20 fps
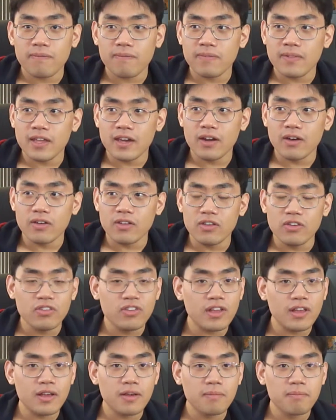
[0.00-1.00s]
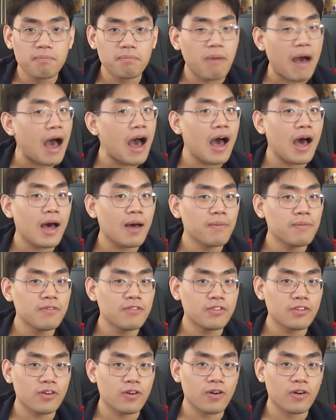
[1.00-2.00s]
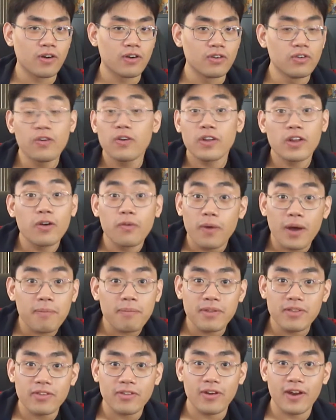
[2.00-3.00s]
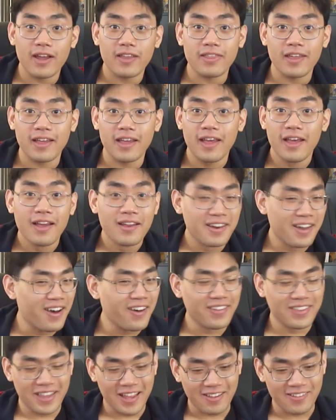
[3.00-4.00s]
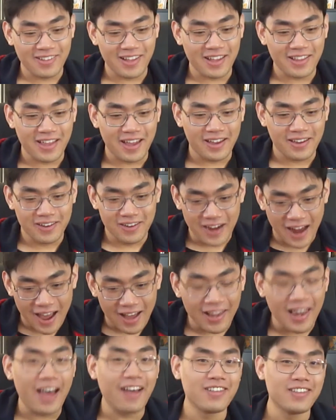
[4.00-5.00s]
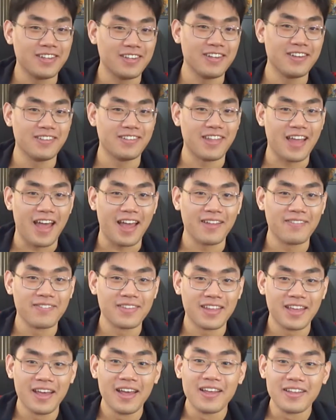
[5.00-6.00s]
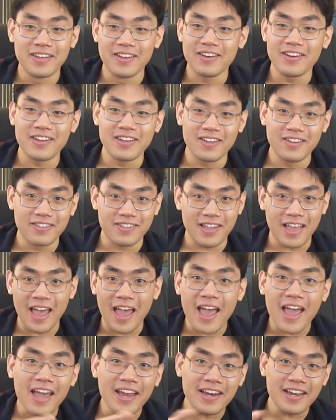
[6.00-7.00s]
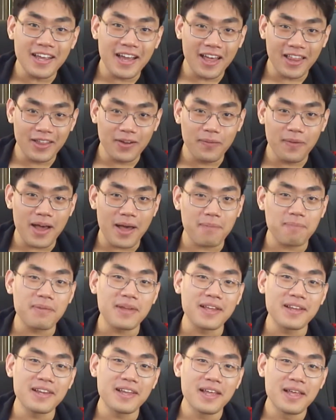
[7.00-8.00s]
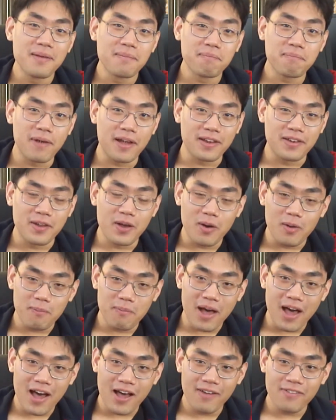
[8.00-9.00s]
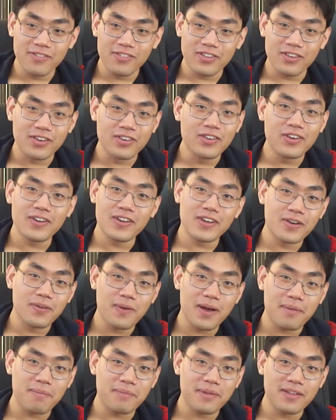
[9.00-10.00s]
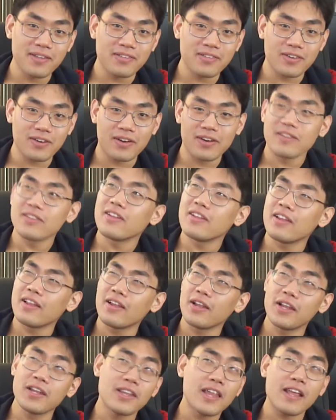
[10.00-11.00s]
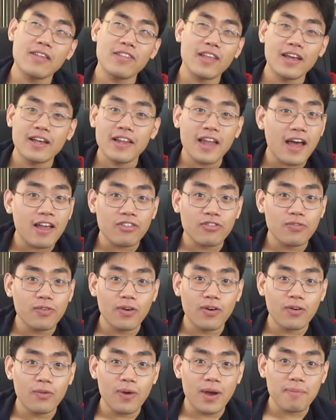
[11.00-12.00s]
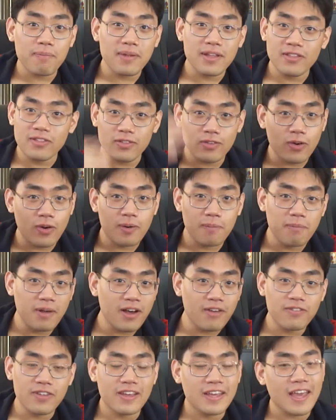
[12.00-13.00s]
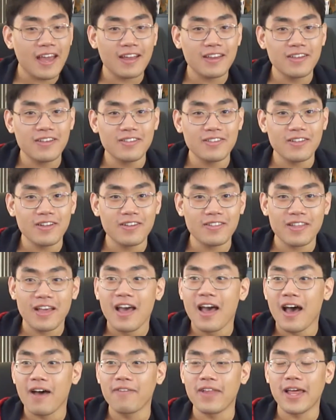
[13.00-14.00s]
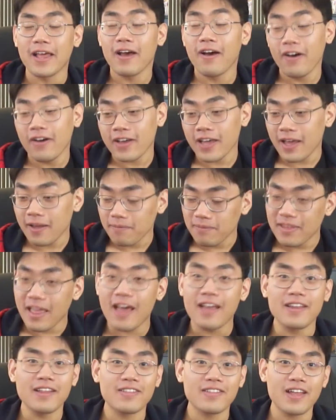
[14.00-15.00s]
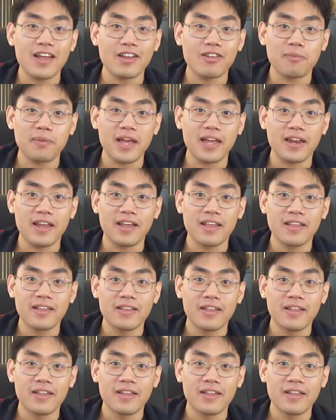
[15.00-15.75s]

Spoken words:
you know, using bombs or nuclear weapons or anything? No, they say that you're not allowed to use that. You could use any other weapon, but no bombs or nuclear weapons, or they say class 4 weapons or above, you can't use those. I'm like, okay, at least they explained it.